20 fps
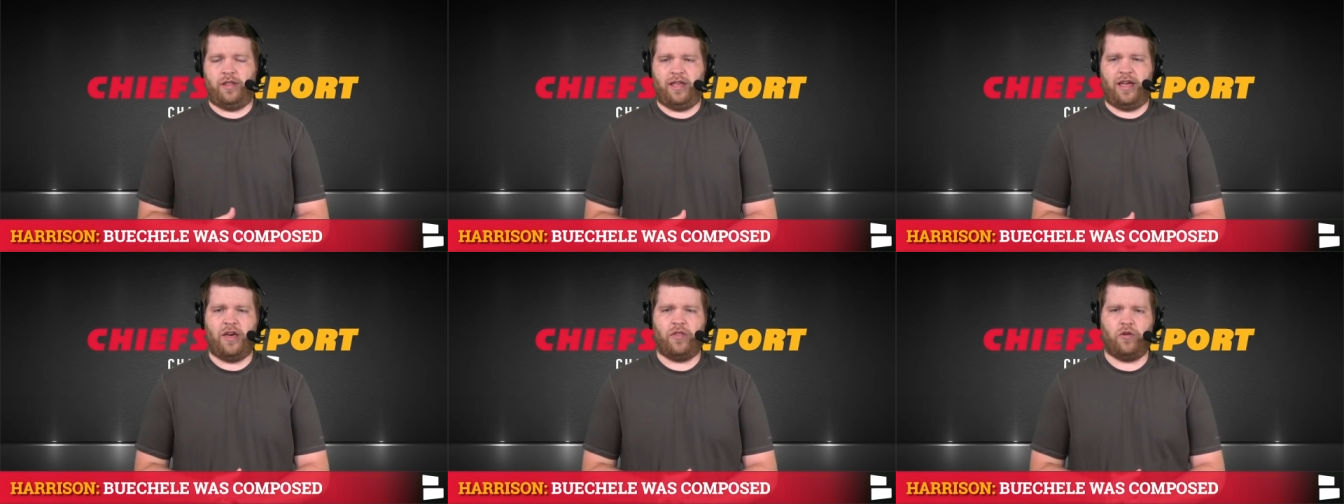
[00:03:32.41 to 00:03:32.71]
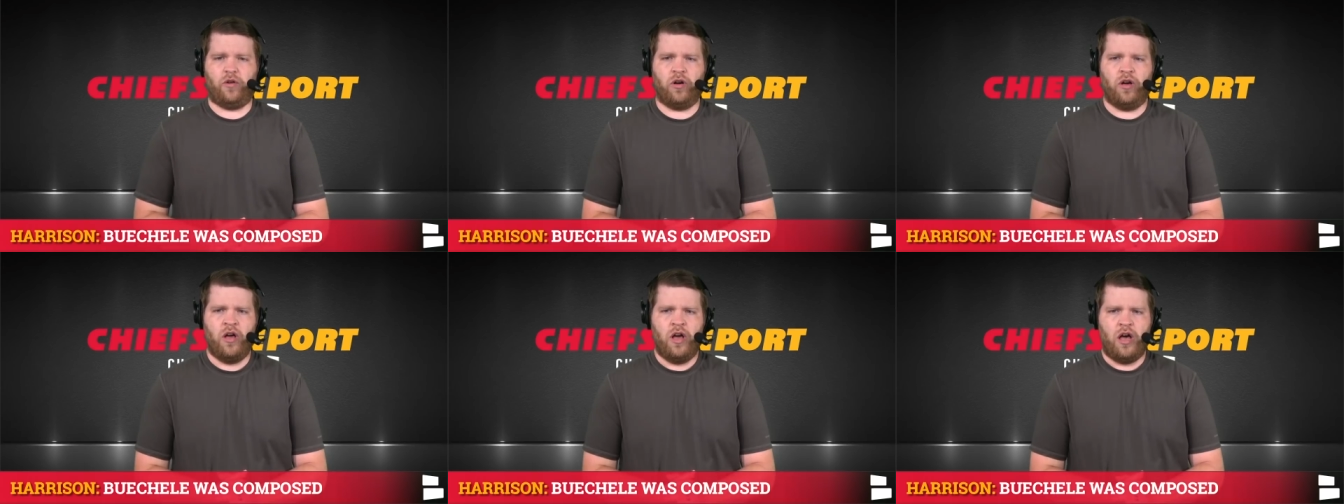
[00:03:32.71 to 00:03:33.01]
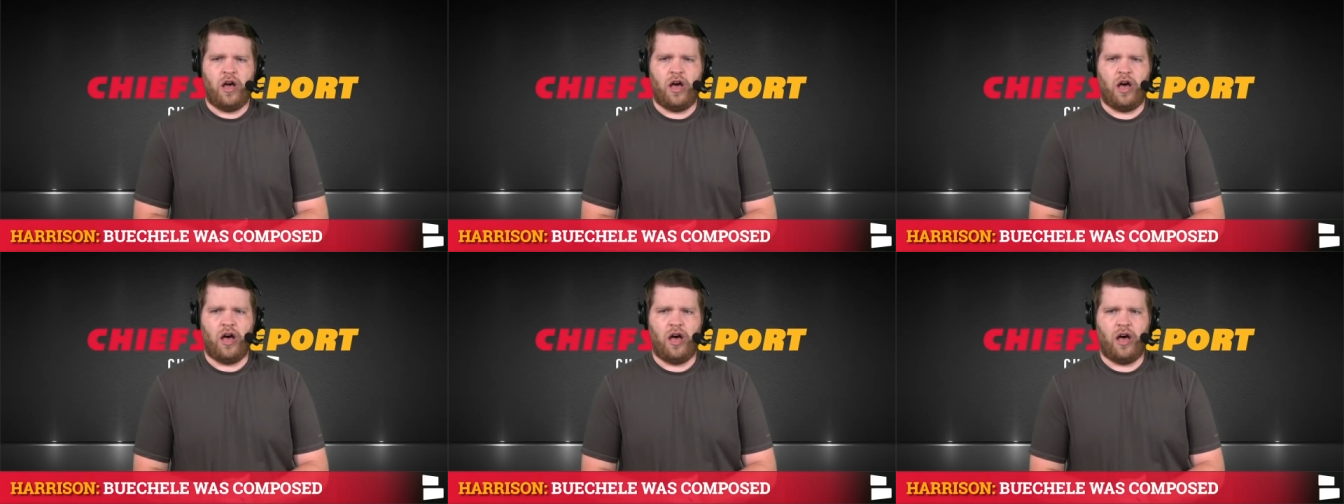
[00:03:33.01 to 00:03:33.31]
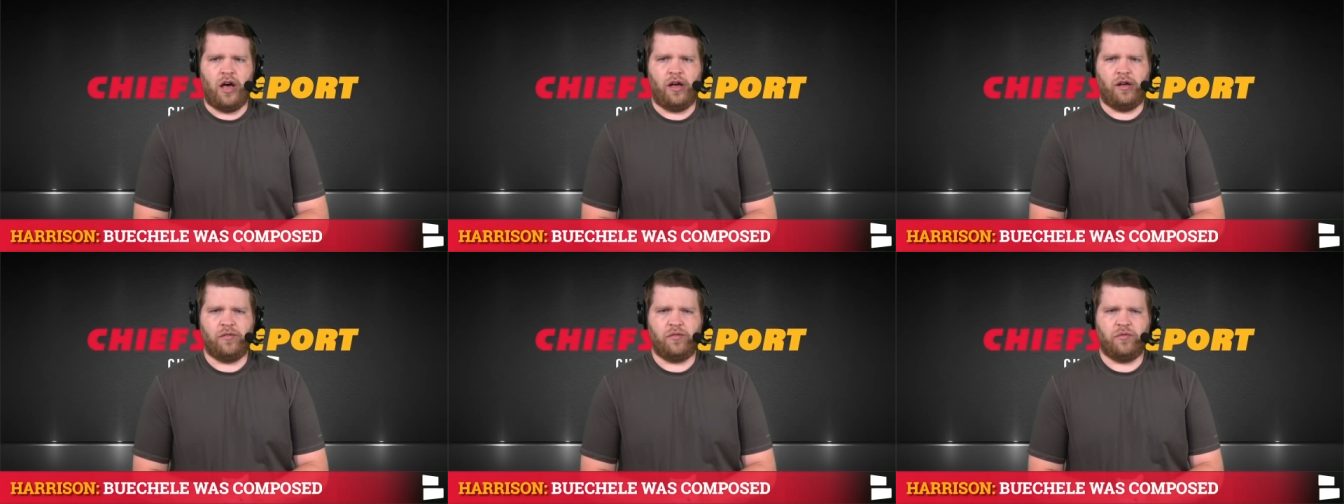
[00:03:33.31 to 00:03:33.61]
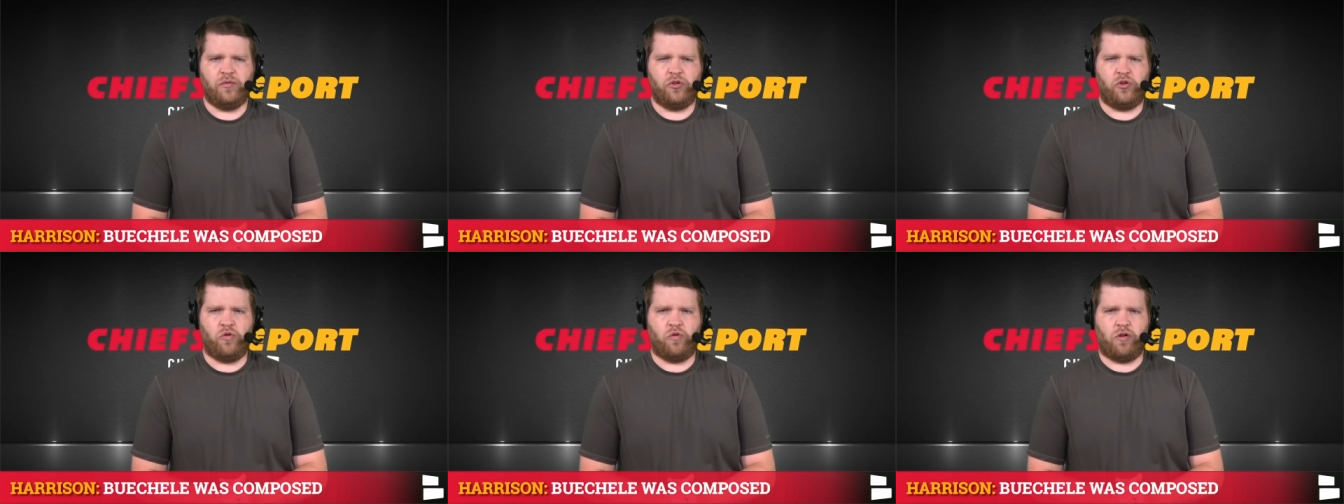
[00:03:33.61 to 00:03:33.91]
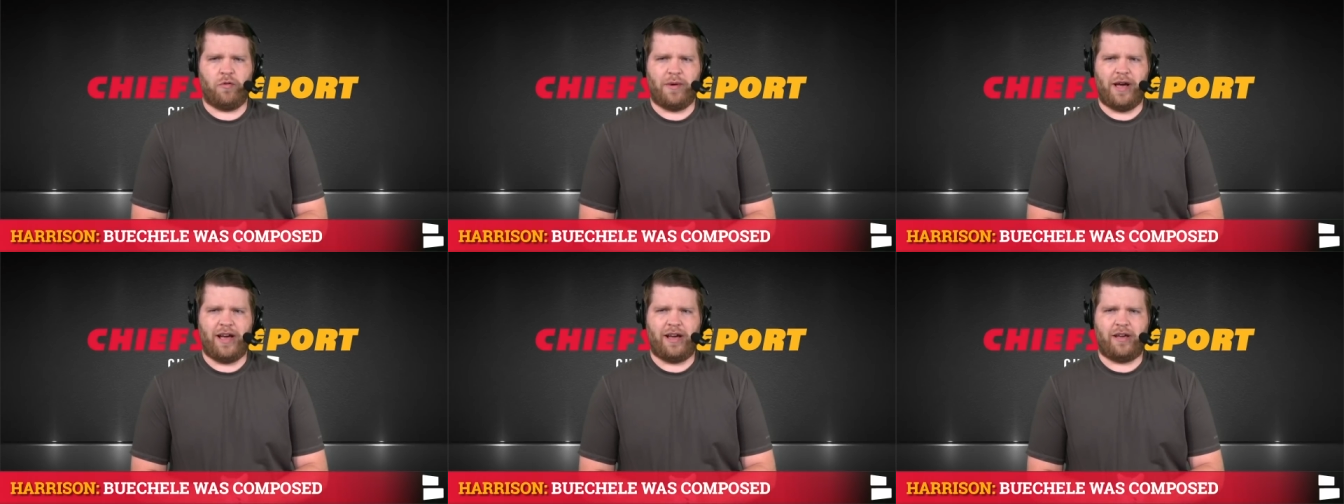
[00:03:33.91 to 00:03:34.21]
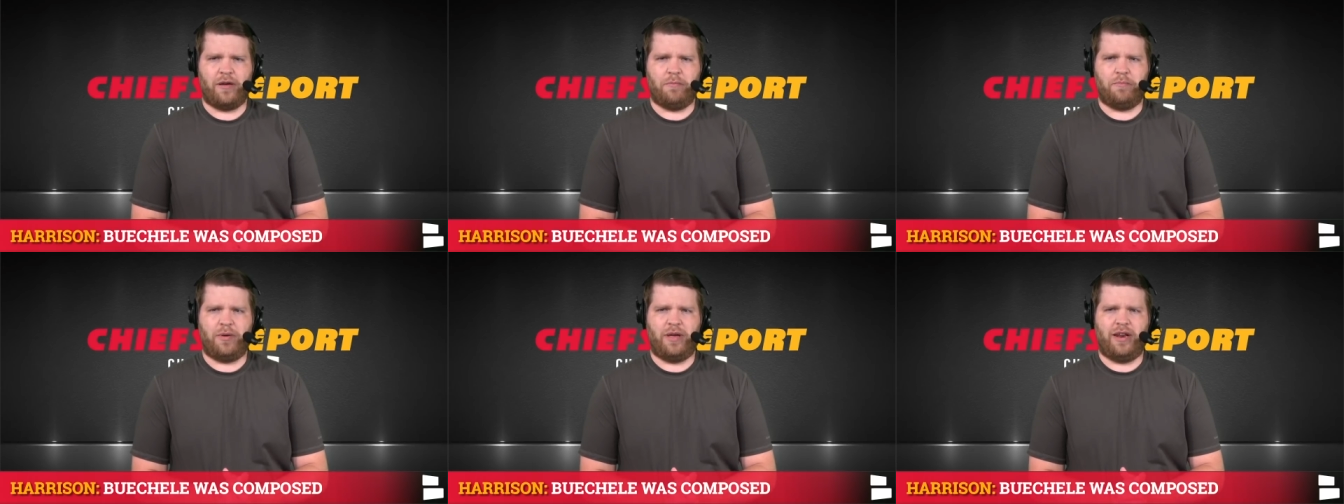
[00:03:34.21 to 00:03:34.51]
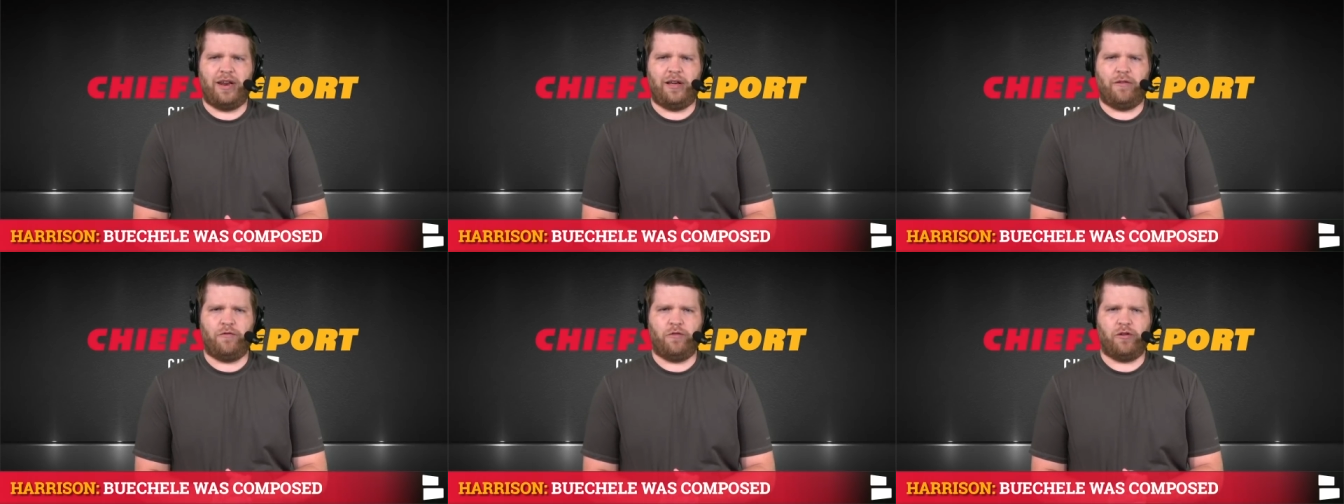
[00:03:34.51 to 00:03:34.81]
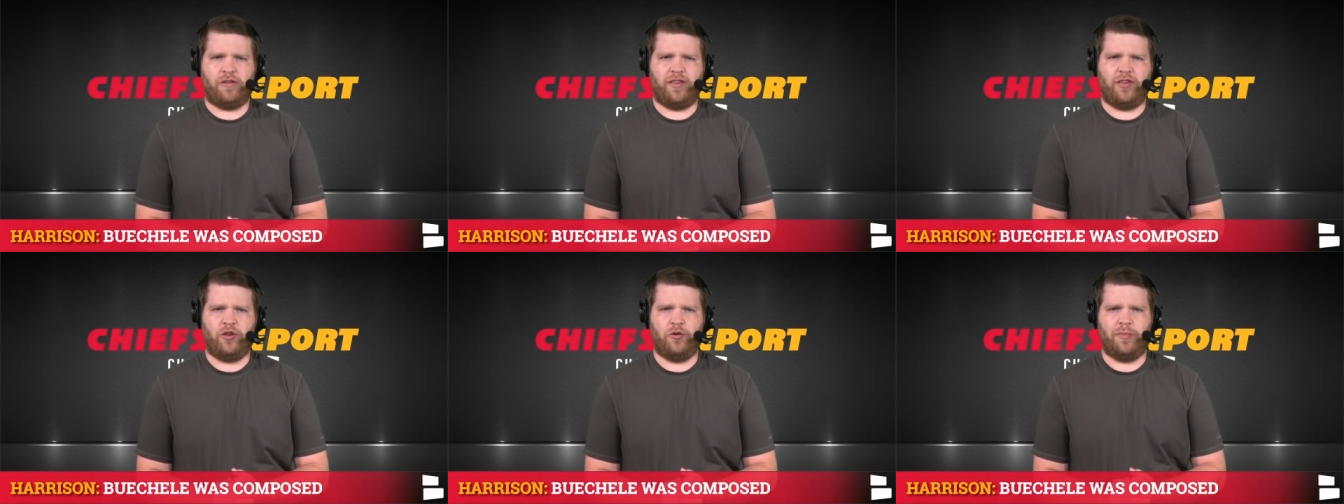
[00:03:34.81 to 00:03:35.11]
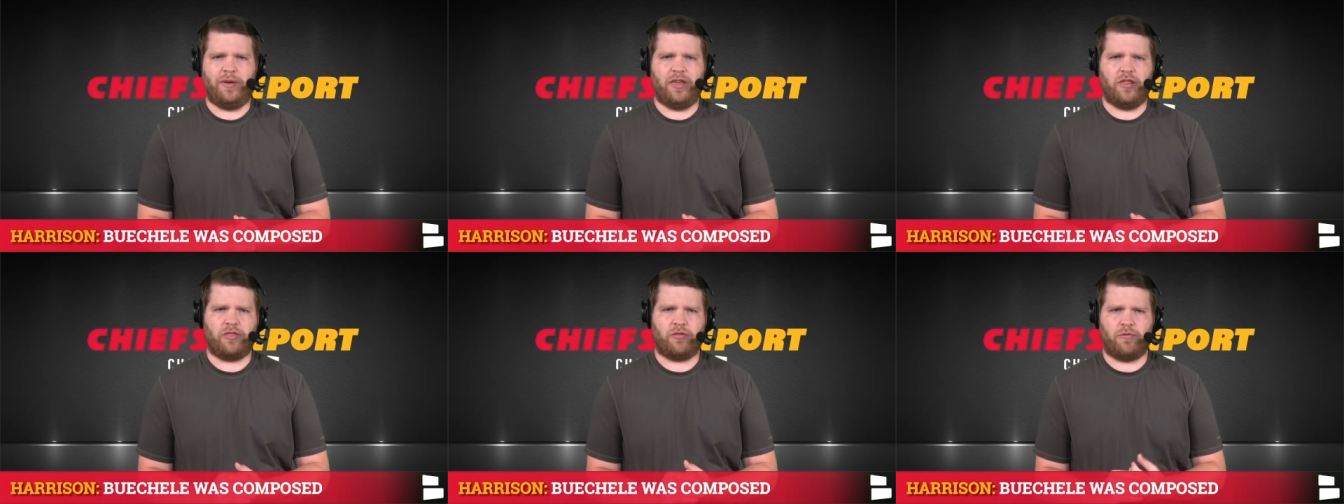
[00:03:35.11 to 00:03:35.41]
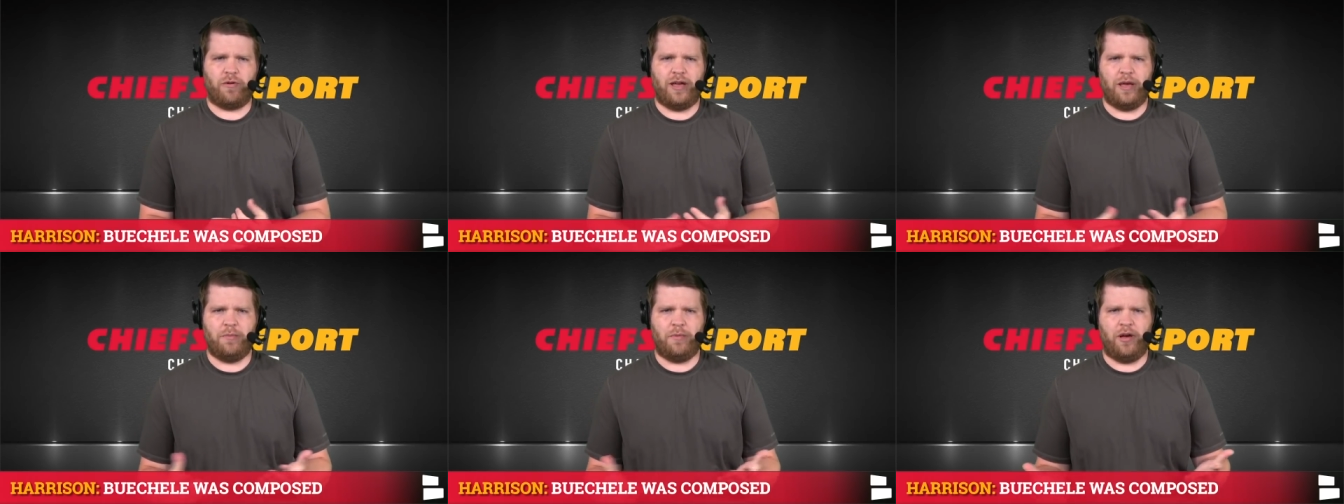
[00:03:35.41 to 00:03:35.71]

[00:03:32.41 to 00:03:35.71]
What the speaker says: the other quarterback competing for QB3.